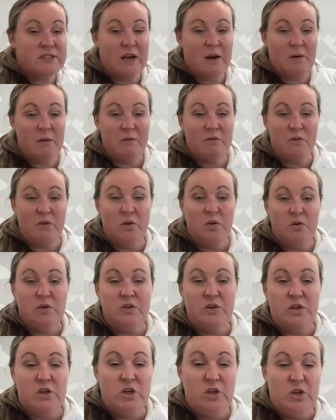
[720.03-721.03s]
however long
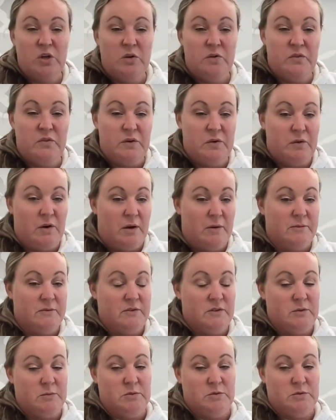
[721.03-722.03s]
that you feel
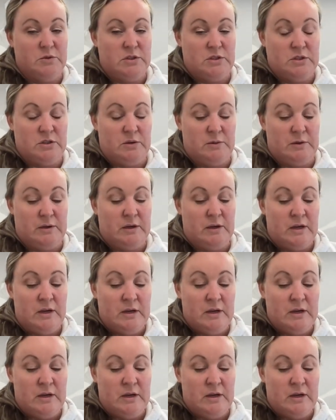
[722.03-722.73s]
comfortable to do it.